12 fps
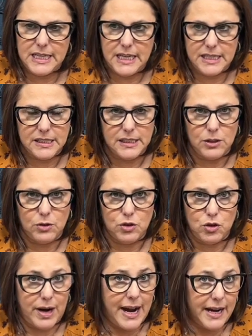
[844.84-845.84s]
these little
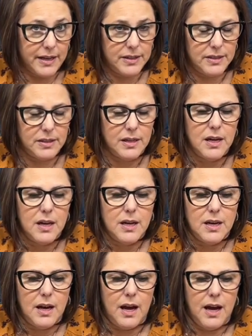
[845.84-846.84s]
tracks
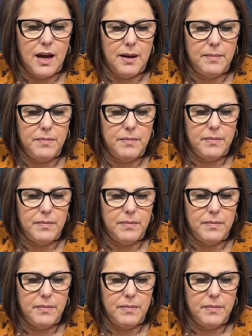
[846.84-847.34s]
um,